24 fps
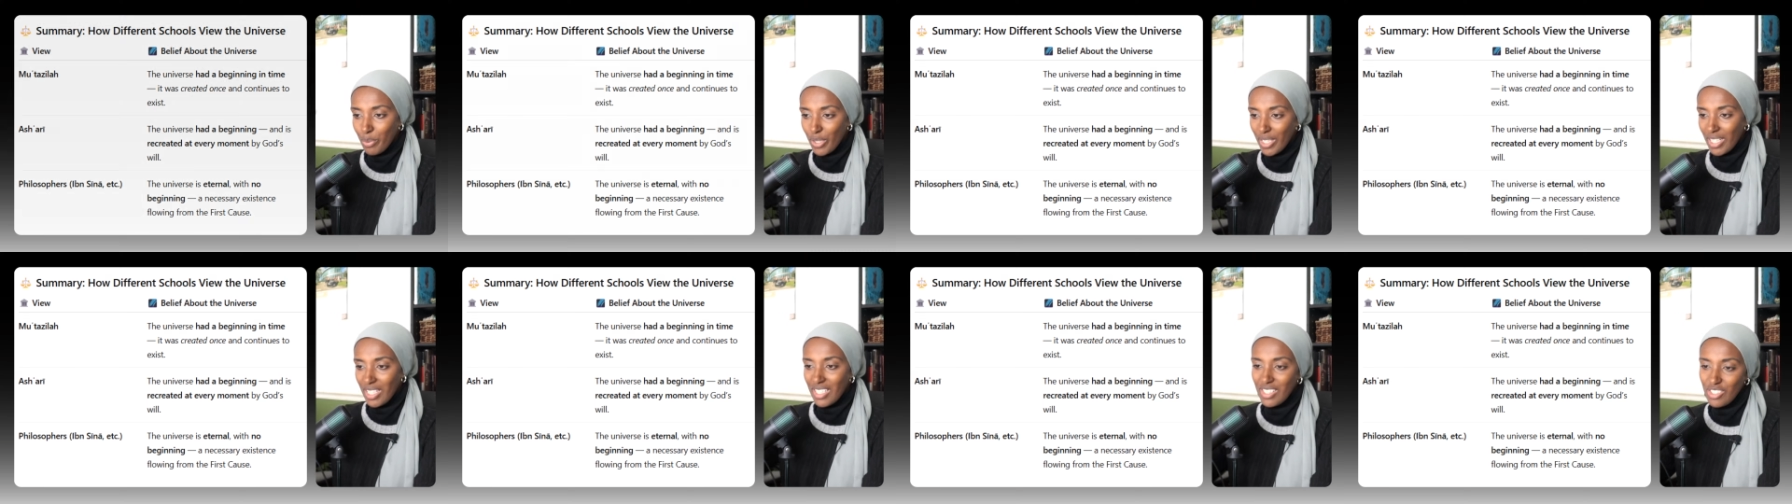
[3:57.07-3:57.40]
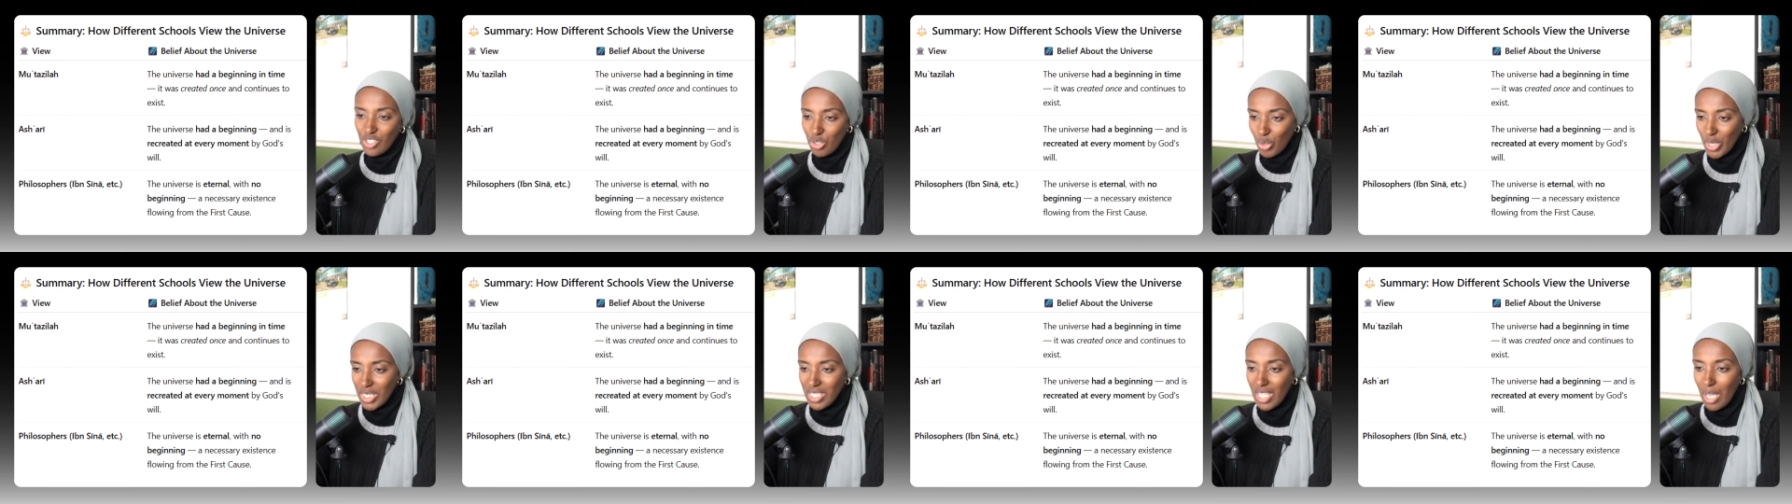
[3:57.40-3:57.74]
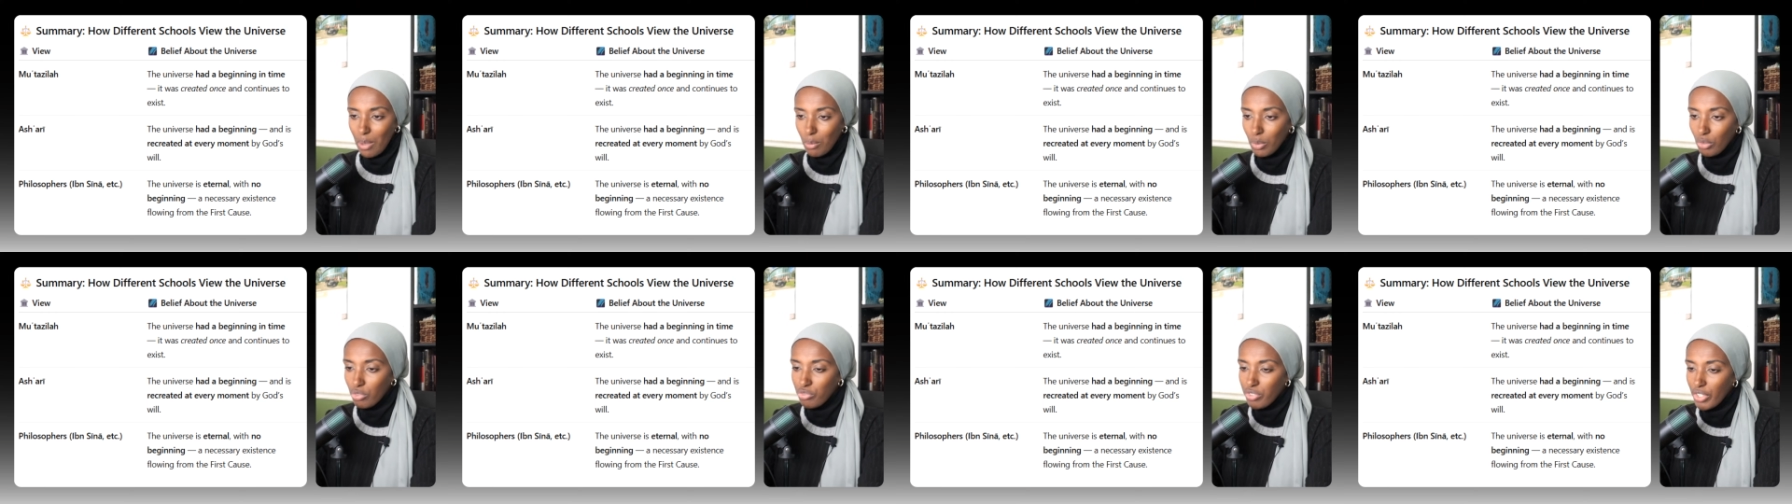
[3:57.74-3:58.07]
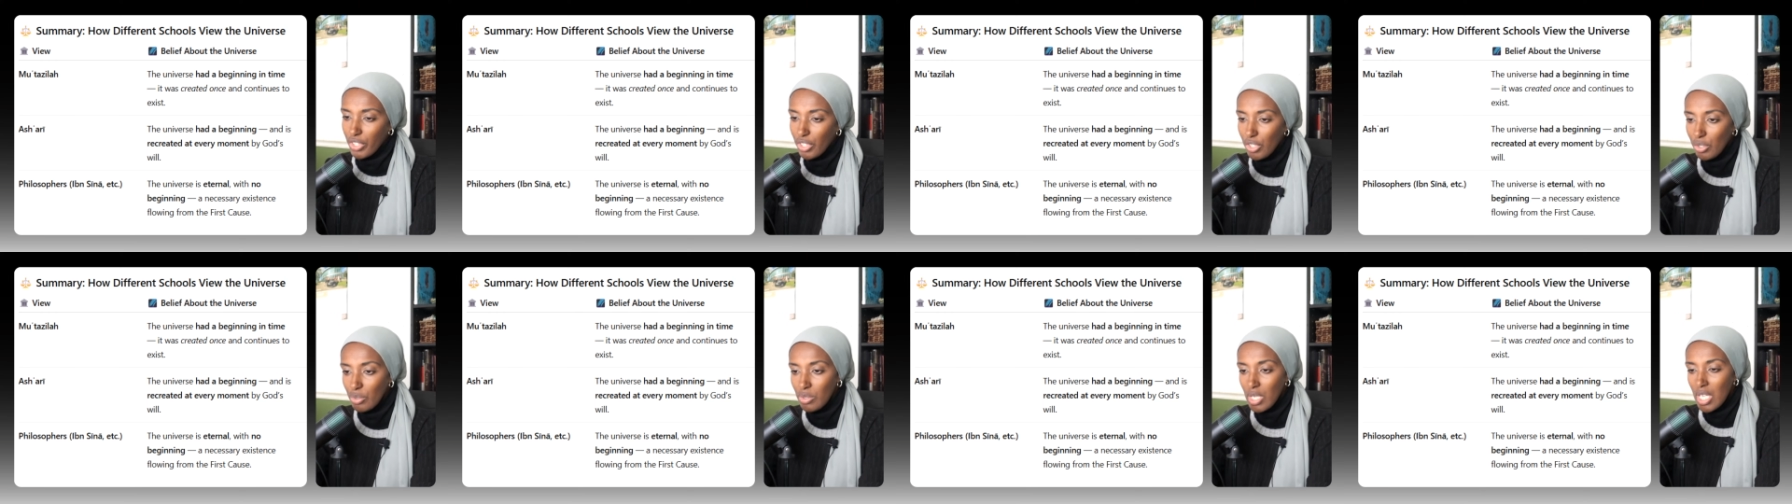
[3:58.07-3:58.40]
to put it into a table for
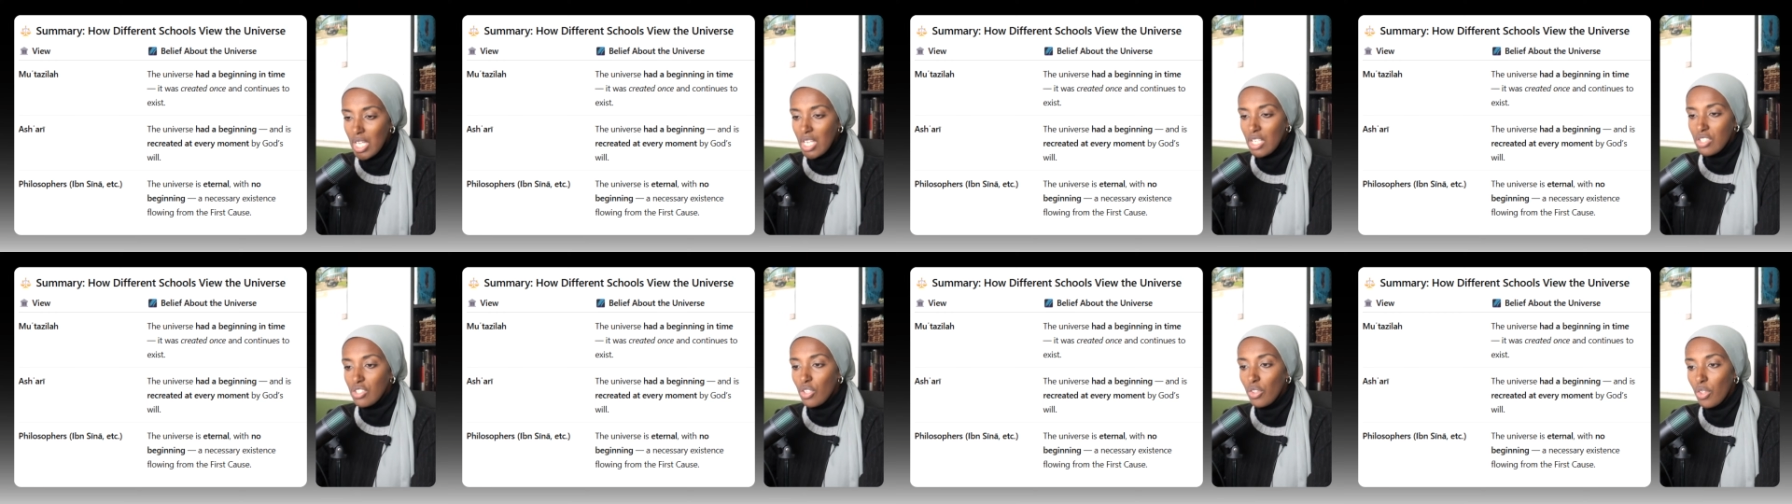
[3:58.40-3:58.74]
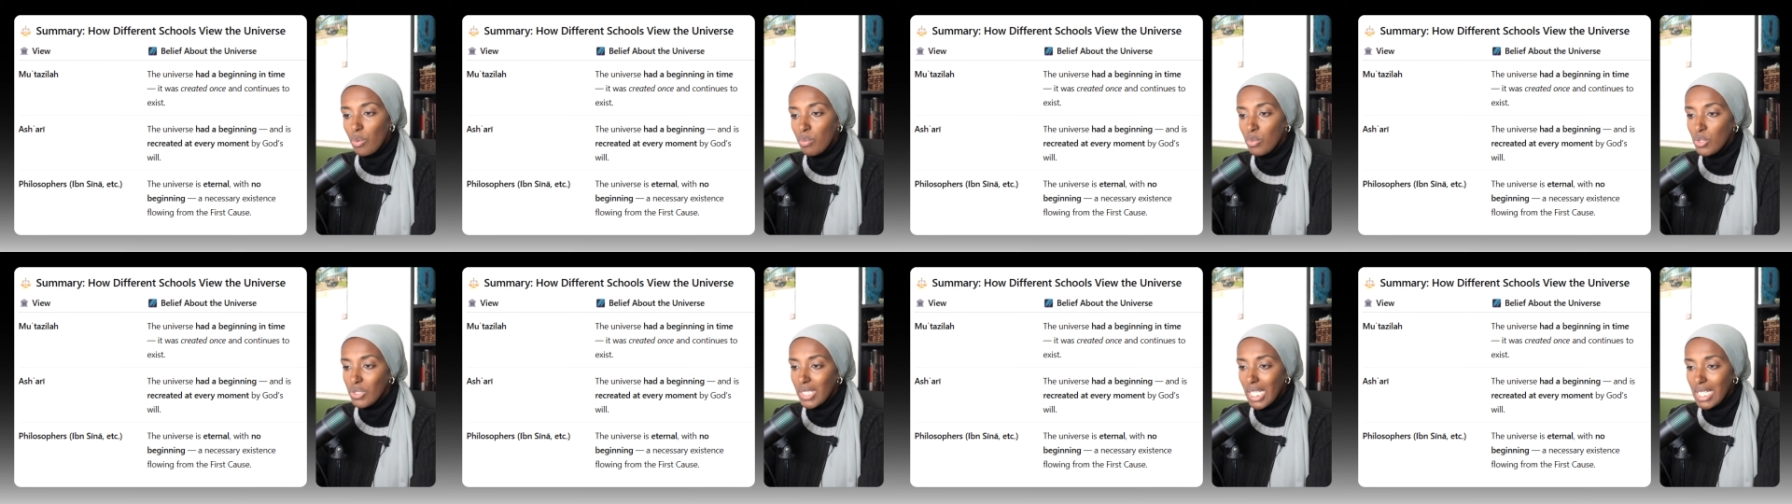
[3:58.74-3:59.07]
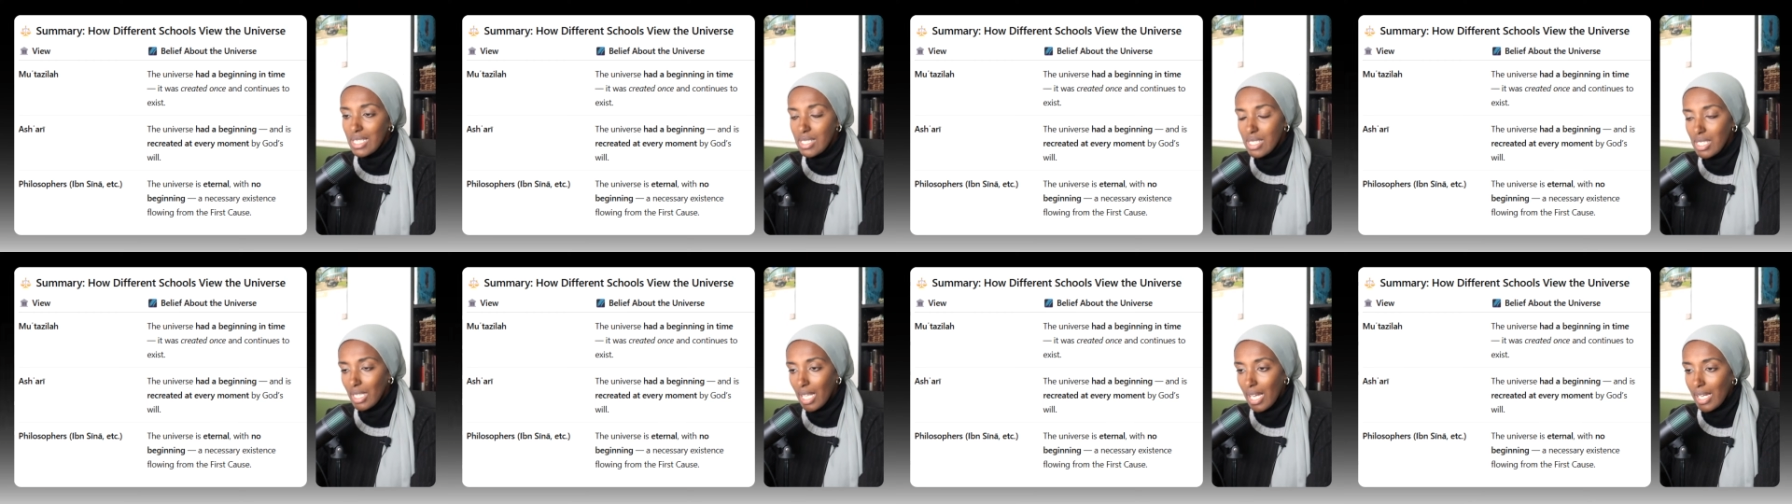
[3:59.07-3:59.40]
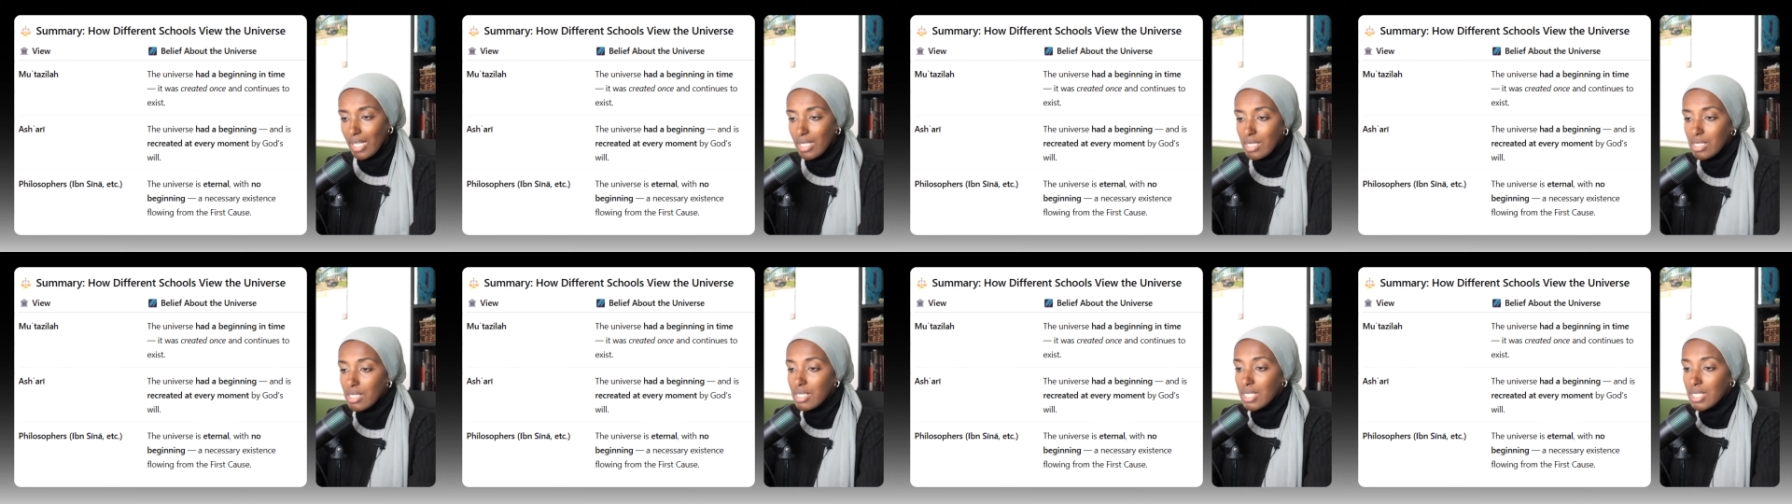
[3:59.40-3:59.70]
you. So the Mu'tazilites